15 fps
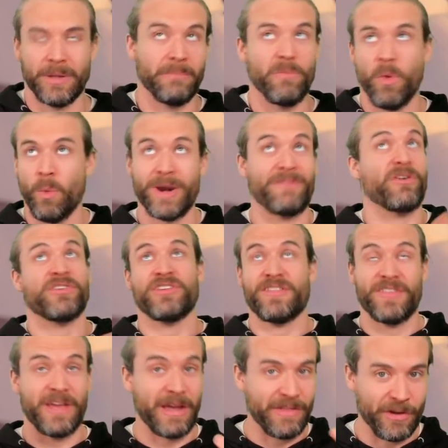whatever
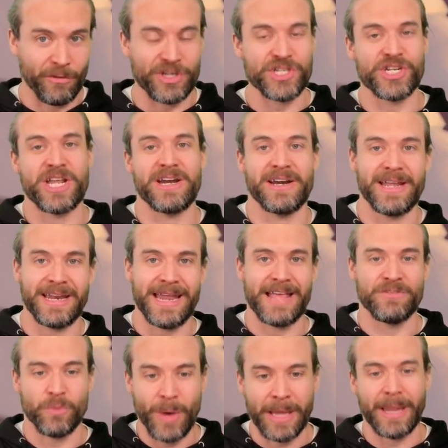set they originated in,
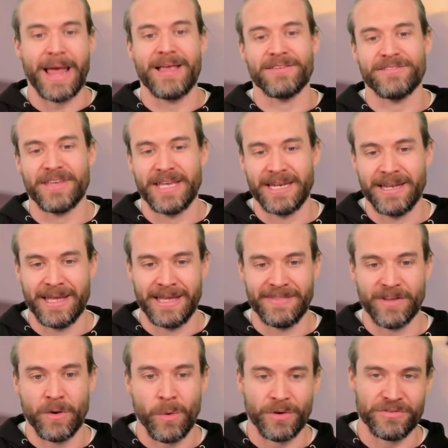as well as in
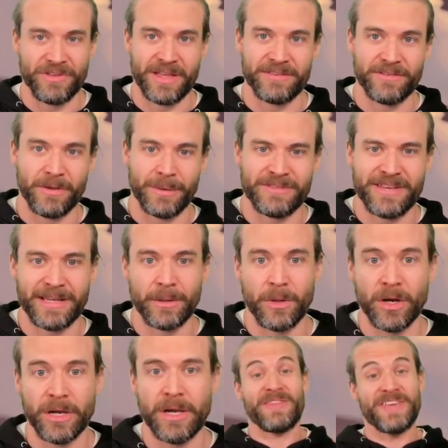the core set. So let's take a
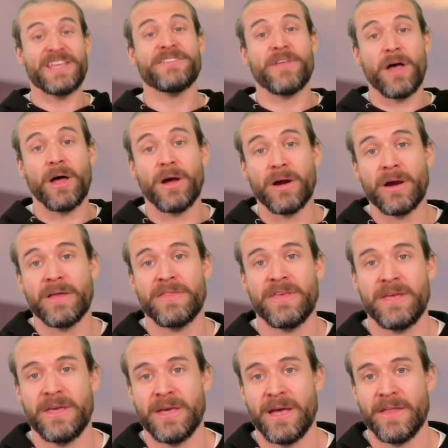look. These are
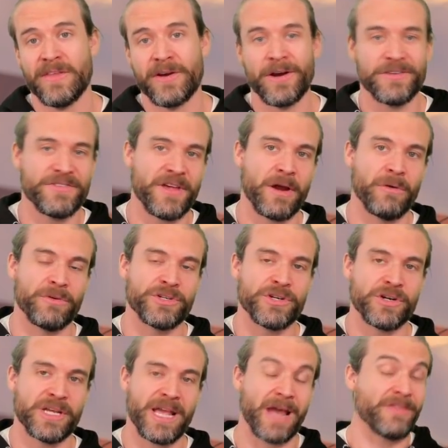the cards that are
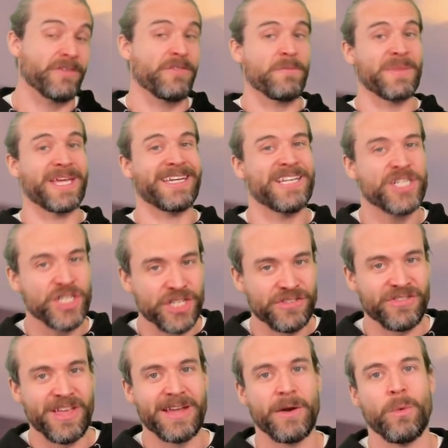returning either from the Initiate
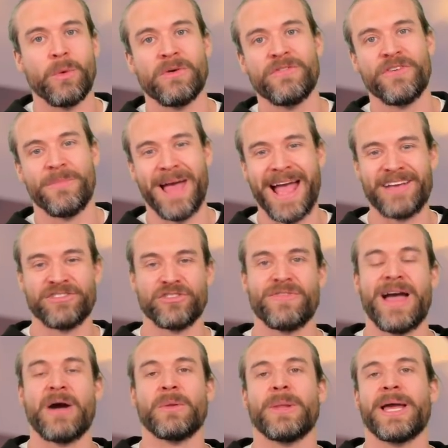set or from Ashes of
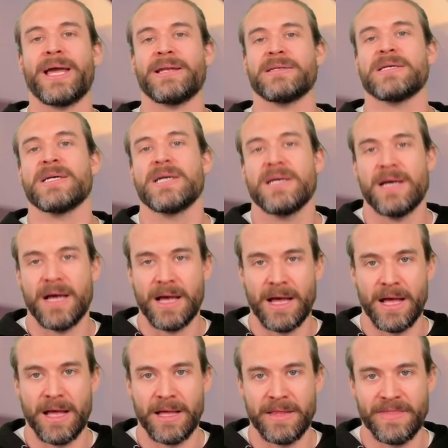Outland
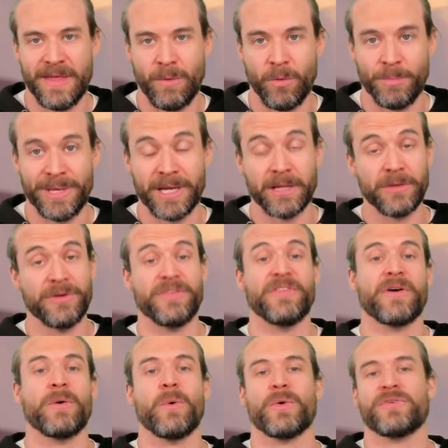that will be included in
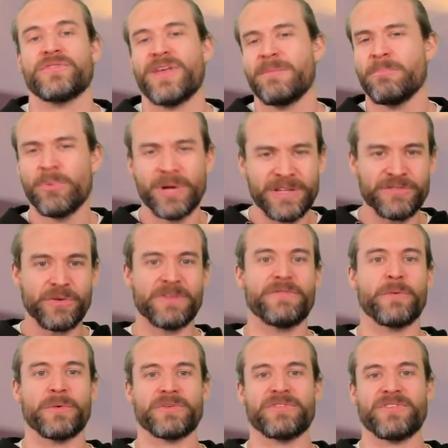the core set. Pretty
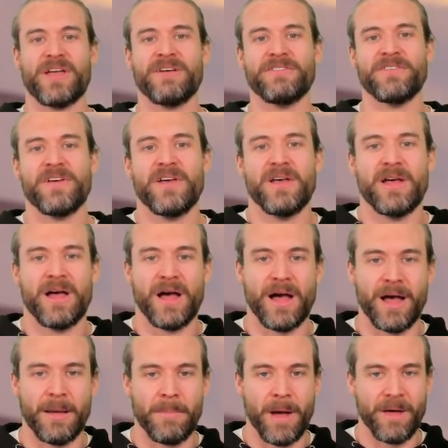straightforward stuff.
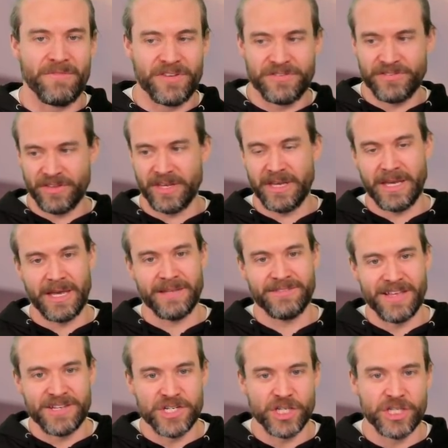Obviously,
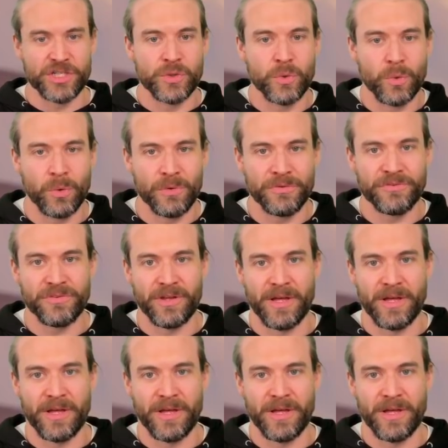essentially tools